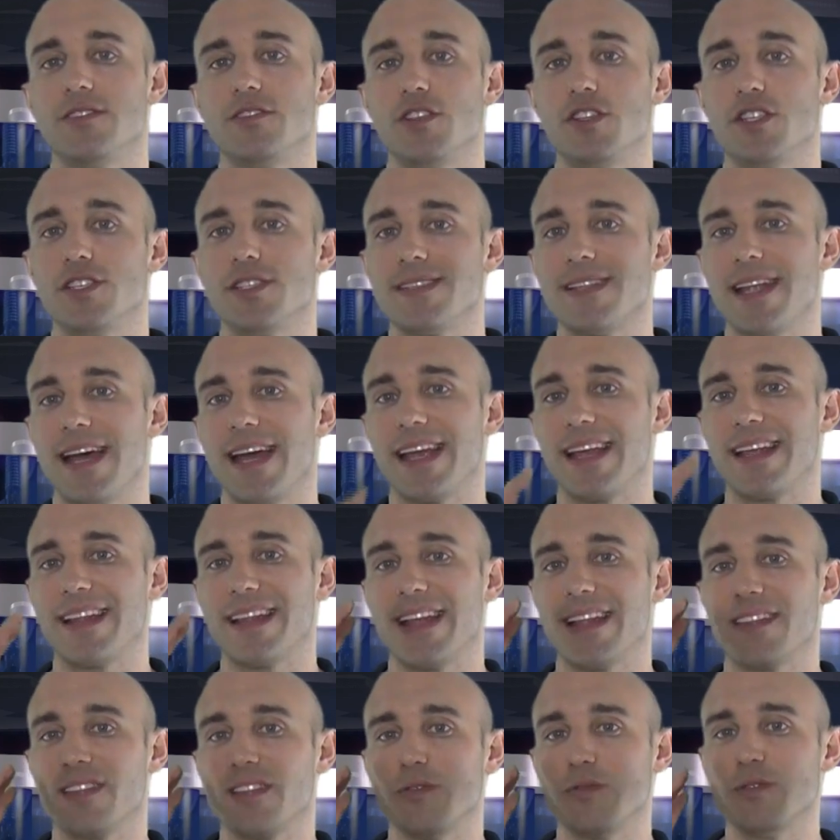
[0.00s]
to just like
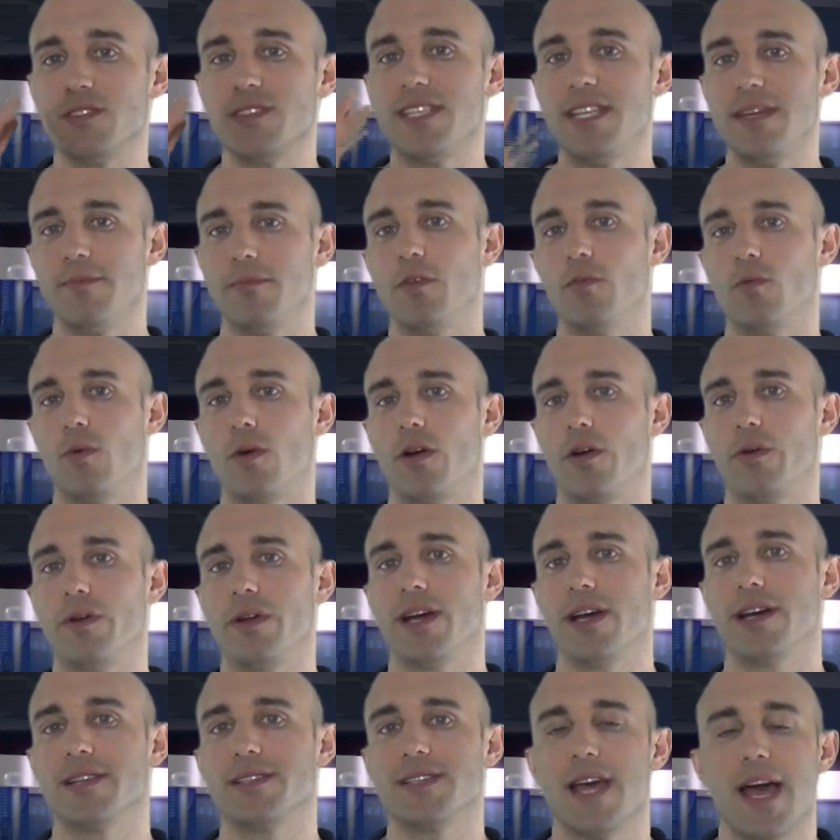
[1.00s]
let those demon
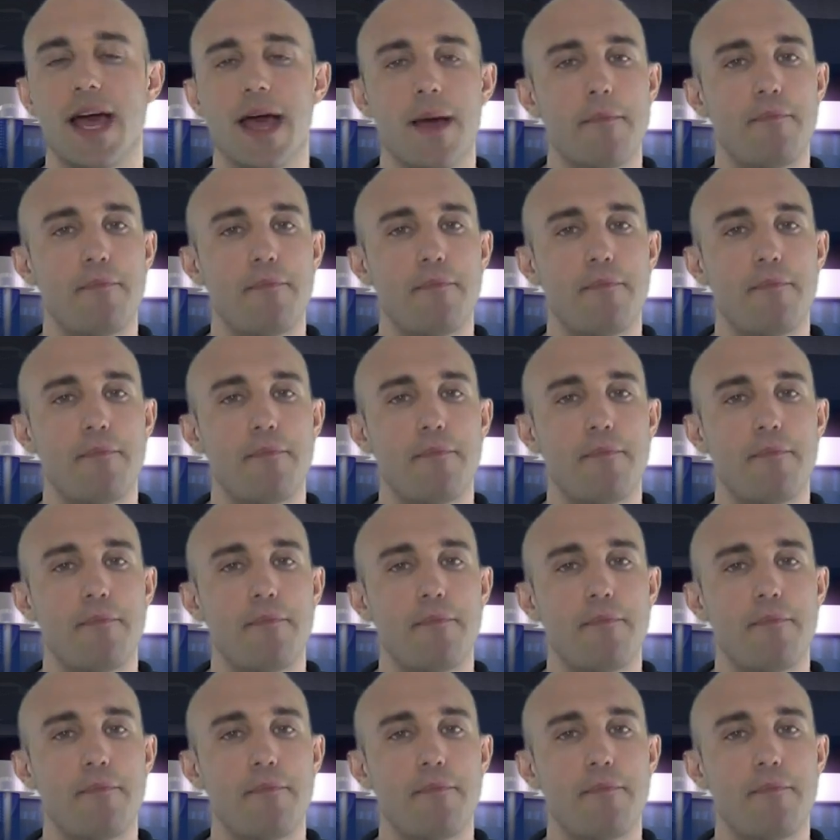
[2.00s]
warriors